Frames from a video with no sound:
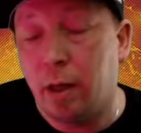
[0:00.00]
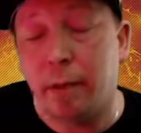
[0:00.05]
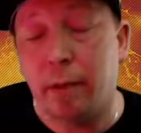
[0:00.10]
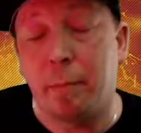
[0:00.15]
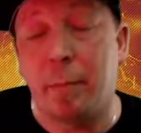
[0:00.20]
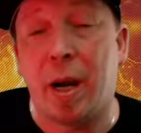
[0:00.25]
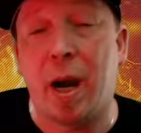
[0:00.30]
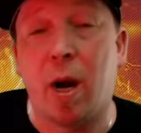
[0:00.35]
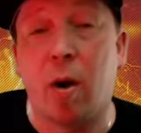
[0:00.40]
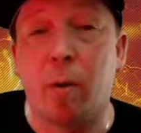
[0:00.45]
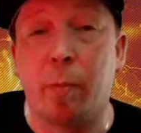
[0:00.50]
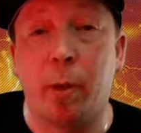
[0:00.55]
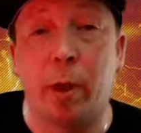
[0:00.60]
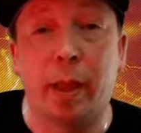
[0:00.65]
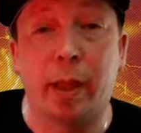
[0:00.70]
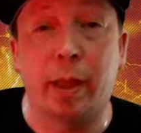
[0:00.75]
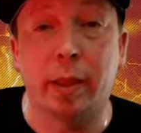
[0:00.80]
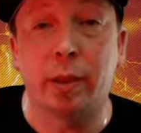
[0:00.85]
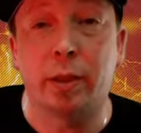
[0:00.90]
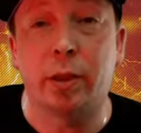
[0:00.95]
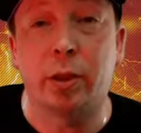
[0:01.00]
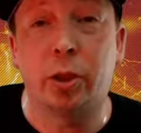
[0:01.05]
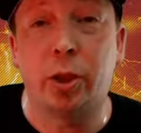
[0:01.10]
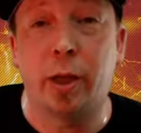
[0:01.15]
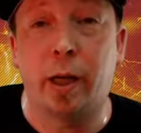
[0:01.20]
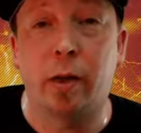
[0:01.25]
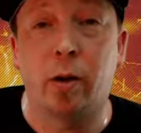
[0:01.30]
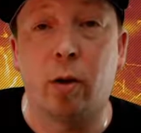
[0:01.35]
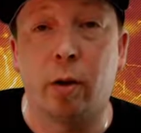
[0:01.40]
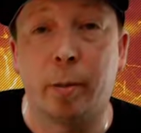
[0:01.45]
The power brick is
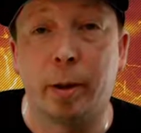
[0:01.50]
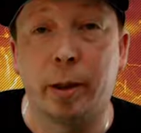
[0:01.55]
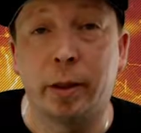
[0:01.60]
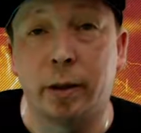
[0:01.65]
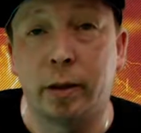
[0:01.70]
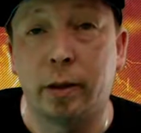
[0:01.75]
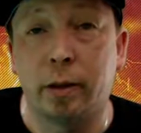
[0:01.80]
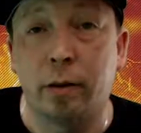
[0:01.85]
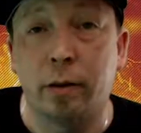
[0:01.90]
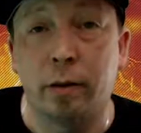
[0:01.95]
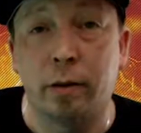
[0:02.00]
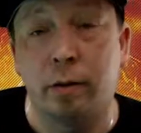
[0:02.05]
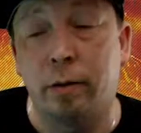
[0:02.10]
ginormous.